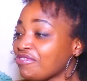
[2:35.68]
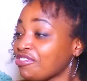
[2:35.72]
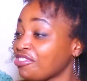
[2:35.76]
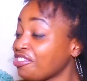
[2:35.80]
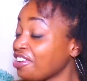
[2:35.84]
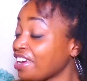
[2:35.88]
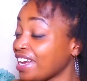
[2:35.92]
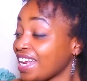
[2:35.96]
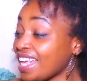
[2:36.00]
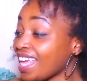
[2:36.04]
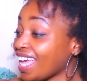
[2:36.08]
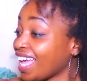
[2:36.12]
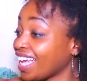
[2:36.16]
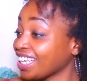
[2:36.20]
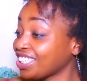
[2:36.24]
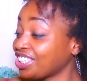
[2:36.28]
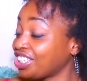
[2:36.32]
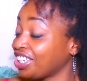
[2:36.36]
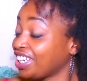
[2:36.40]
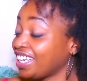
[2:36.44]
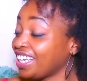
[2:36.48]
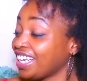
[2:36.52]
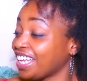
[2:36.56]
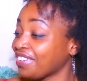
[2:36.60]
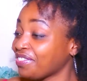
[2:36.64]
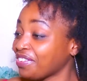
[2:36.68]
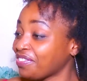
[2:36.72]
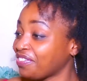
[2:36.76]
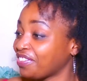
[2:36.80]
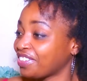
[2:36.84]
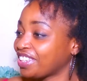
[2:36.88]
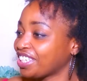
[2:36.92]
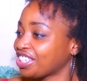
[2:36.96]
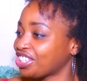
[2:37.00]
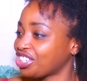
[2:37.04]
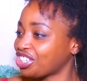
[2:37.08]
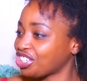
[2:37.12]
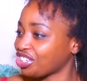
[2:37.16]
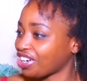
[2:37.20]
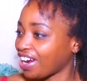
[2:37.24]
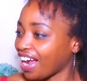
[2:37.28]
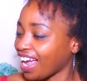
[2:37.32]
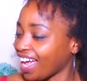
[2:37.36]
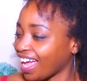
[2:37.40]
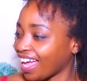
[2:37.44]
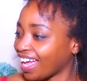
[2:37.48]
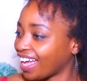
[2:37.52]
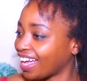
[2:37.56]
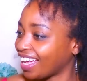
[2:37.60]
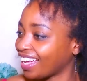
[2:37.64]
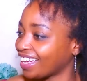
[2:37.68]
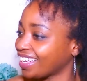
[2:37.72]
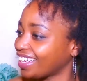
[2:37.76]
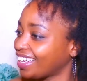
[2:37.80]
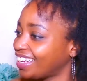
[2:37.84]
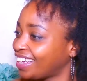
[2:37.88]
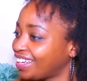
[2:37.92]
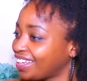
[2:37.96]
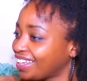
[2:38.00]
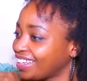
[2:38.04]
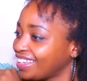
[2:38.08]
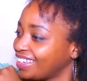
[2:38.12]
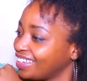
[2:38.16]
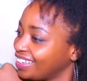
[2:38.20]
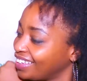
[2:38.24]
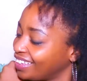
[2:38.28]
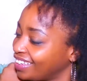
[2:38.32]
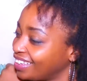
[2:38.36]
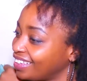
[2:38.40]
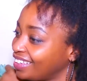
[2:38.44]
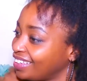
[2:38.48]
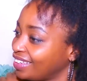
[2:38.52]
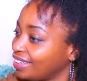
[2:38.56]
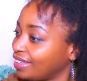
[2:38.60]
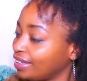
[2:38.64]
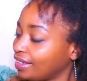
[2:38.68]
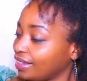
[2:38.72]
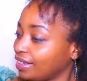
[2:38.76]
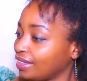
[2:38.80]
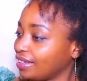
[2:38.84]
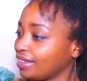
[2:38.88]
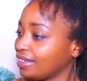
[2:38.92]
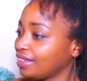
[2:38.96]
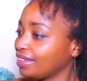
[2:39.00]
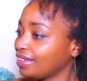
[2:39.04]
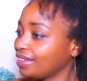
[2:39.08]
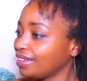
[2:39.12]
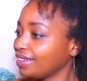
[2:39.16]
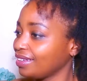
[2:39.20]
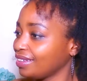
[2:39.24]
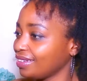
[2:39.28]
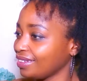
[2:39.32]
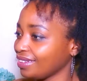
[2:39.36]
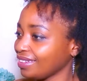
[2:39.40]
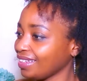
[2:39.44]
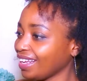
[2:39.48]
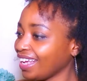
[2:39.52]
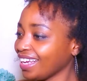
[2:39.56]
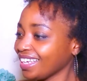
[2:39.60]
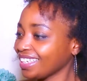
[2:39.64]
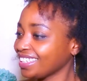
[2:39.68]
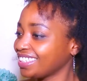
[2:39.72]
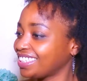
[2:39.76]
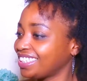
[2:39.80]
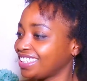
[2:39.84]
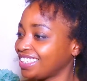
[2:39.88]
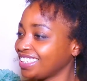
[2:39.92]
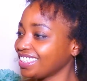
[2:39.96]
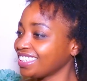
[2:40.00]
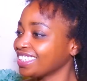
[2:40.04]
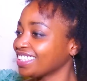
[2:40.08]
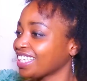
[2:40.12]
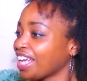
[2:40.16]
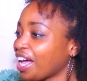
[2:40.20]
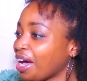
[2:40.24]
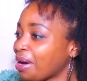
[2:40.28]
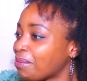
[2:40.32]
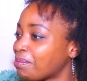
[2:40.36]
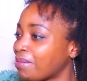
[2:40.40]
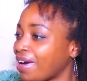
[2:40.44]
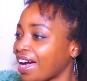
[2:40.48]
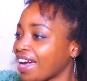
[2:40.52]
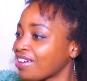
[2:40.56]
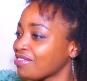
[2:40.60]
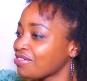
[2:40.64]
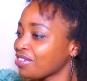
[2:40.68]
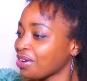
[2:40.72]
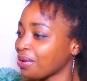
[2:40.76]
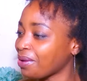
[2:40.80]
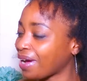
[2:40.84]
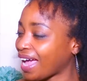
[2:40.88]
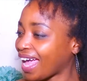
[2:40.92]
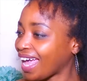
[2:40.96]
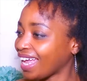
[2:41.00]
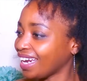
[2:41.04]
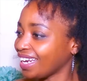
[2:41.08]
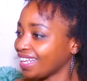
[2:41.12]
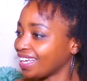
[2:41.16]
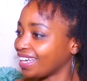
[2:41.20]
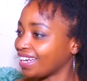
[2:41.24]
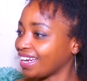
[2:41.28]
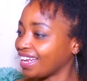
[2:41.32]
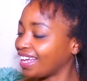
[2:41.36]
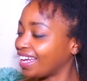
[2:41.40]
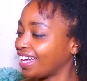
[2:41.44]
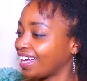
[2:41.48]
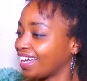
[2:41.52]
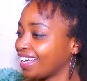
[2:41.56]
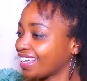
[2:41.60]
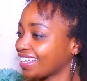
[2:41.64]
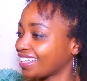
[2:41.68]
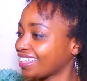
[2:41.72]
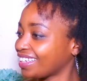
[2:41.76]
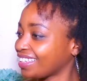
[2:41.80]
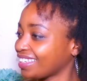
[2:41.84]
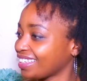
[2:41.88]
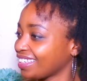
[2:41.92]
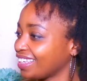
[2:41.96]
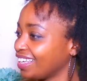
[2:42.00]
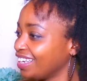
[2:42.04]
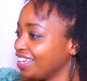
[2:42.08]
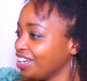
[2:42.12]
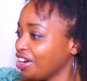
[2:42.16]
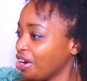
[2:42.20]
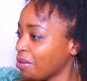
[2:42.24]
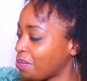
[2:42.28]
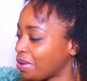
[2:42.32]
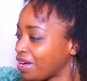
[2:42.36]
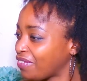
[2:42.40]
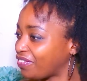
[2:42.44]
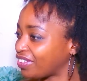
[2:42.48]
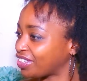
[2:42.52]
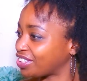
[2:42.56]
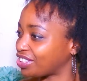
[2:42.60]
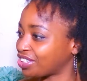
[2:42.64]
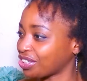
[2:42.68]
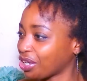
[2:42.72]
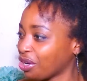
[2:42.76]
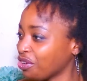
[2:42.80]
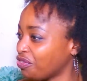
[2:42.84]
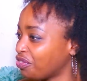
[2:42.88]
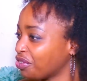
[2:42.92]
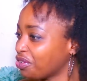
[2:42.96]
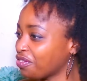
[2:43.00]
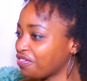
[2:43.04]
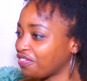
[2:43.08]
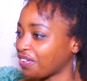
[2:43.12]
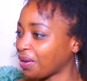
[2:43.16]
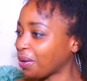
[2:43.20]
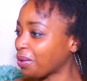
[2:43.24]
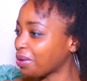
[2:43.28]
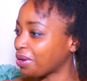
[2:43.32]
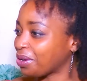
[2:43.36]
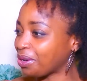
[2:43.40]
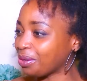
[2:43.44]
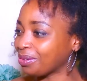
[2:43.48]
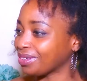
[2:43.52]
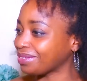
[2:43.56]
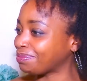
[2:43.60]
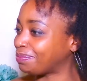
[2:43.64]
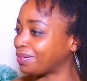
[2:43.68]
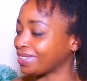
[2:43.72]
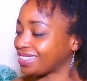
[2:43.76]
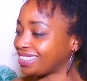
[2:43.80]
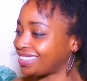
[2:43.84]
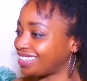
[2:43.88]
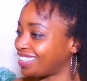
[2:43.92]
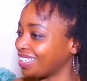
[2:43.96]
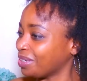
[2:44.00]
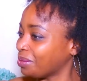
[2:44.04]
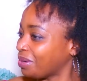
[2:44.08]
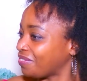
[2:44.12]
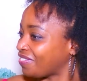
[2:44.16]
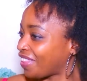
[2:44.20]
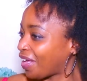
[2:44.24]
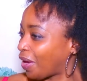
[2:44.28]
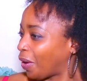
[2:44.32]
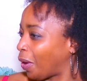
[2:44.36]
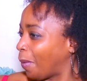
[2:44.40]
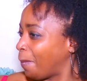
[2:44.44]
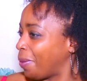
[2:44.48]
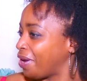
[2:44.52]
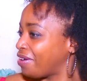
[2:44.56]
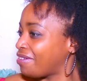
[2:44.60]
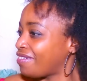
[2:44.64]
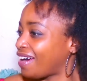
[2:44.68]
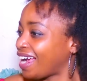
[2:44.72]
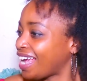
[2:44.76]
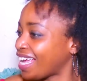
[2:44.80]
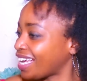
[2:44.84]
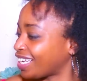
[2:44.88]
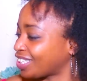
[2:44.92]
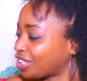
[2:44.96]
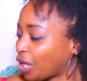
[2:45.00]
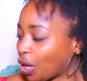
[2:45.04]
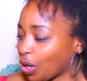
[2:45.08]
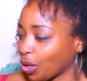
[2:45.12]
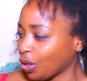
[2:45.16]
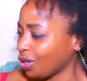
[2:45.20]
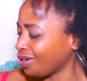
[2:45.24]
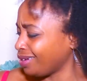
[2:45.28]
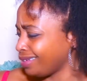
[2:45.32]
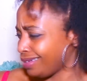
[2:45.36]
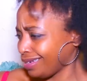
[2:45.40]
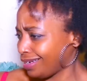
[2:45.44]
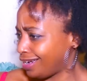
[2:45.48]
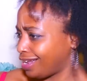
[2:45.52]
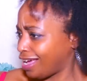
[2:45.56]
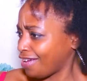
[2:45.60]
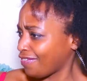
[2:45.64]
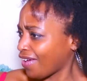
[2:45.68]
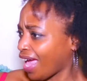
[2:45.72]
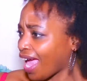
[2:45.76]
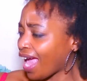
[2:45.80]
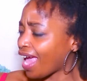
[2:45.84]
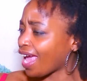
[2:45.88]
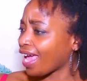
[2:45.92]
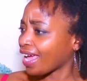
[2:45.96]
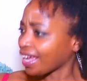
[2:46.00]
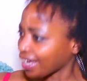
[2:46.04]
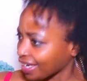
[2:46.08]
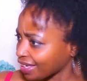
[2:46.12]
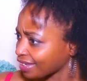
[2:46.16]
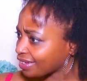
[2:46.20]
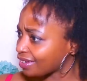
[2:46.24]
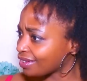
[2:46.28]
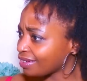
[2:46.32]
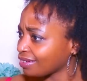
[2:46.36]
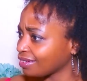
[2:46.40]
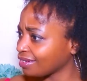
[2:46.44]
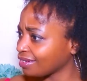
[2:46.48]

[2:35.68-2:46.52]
really actually living for this track. Like, she's up my real alley. Like, a little bit of a soulful vocal, but still with that operatic tone. Dang.